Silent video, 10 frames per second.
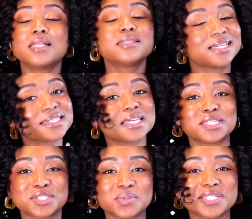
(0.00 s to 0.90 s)
Let's get
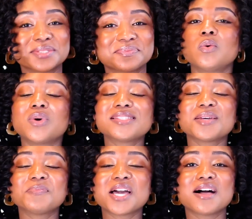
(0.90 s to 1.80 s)
into it. What's
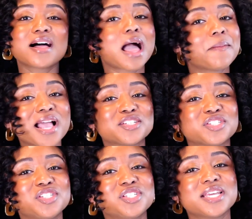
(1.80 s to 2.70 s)
up, y'all? I'm
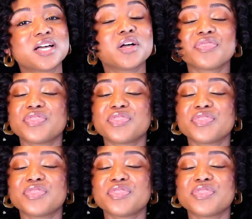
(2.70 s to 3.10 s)
Ashleyjanelle.